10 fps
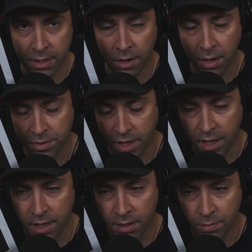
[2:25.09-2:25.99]
I'll
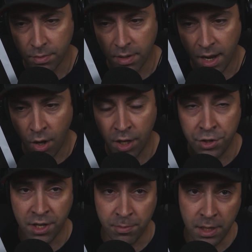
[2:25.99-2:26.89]
say all
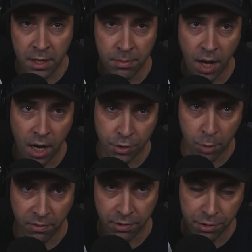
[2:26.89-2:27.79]
entries have to be in
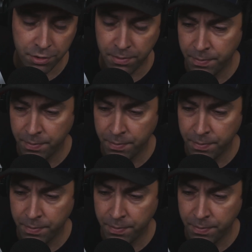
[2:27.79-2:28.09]
October 1st.